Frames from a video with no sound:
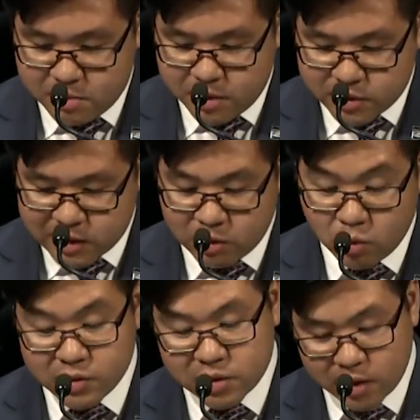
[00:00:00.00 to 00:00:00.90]
But as someone
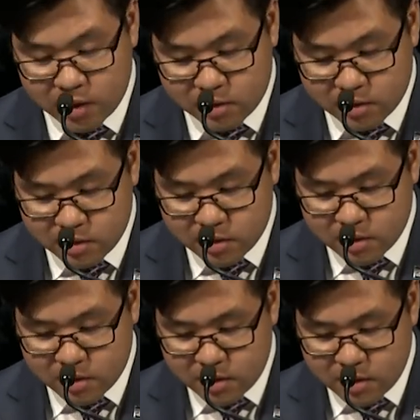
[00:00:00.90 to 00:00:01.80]
once said,
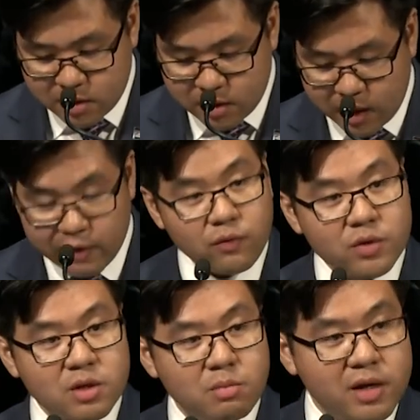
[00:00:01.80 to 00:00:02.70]
life
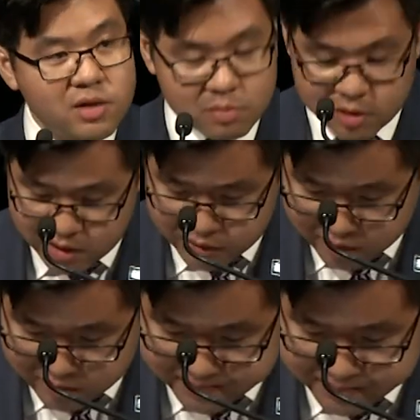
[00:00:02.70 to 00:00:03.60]
wasn't meant to be easy.